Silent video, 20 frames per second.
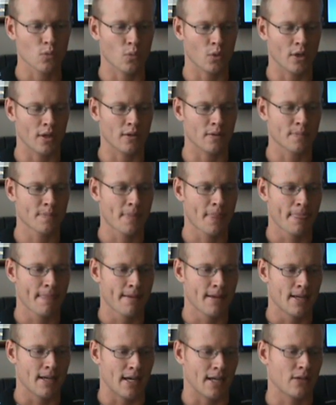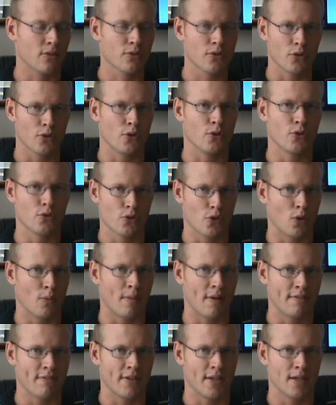Well, I don't know who
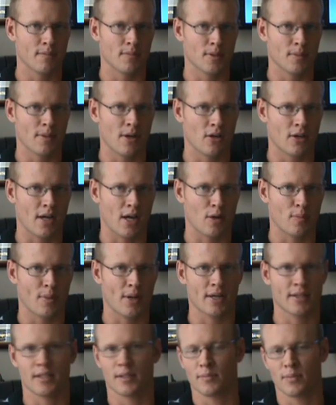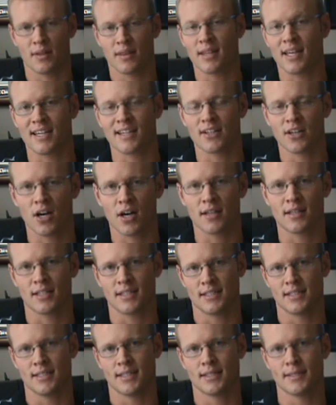told my family about chiropractic, but thank God
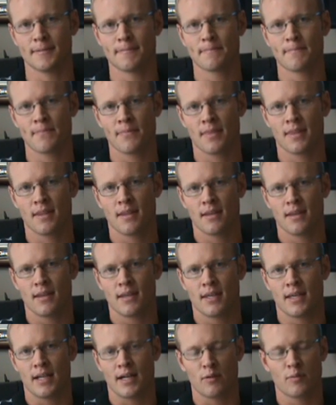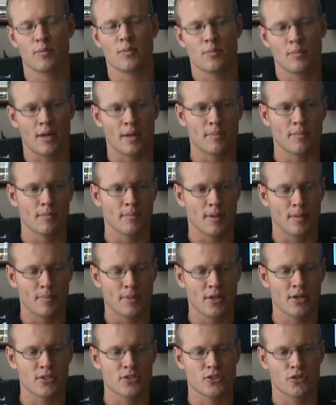they did. And I remember my
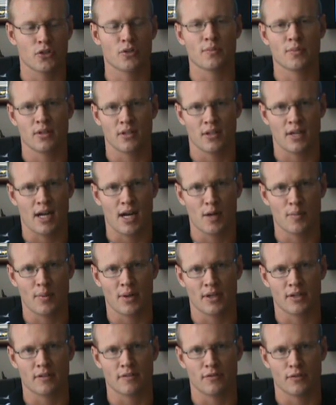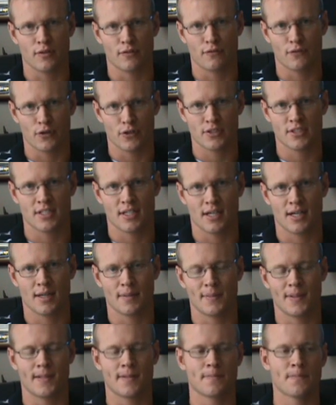parents took me to the chiropractor for the first
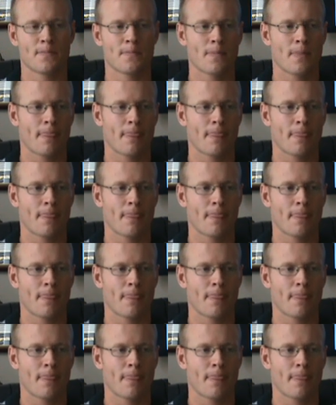time, and